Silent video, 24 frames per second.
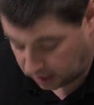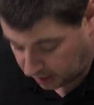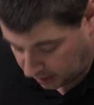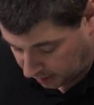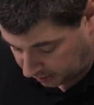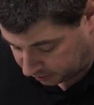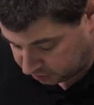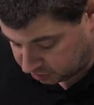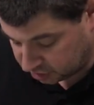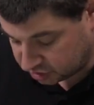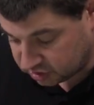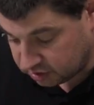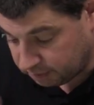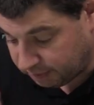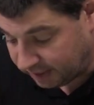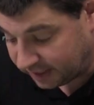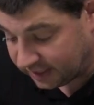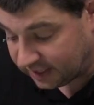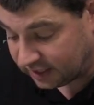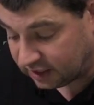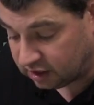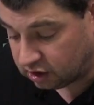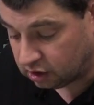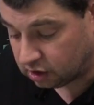and just to make
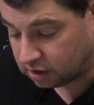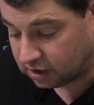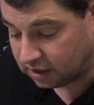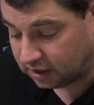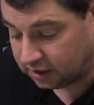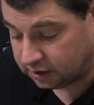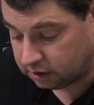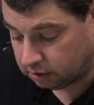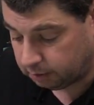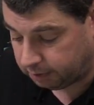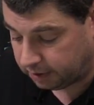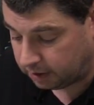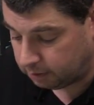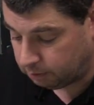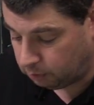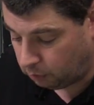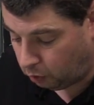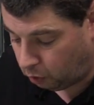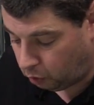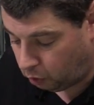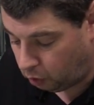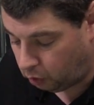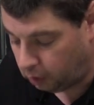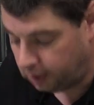it look a little bit
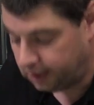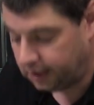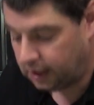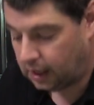more